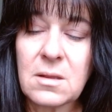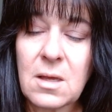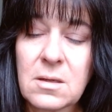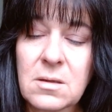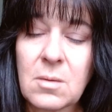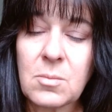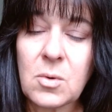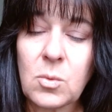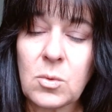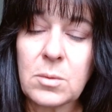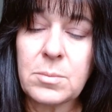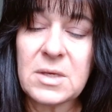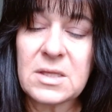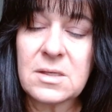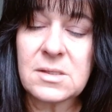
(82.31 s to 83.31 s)
that number will
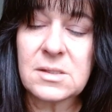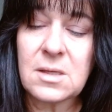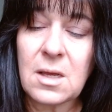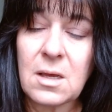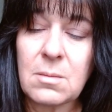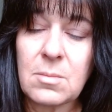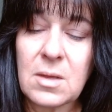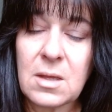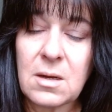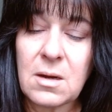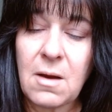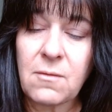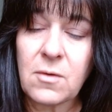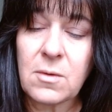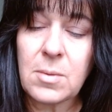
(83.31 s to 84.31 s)
be the same and
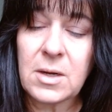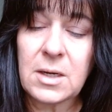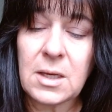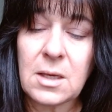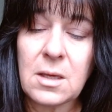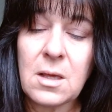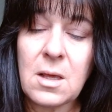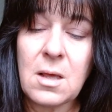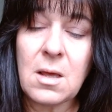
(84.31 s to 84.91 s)
everybody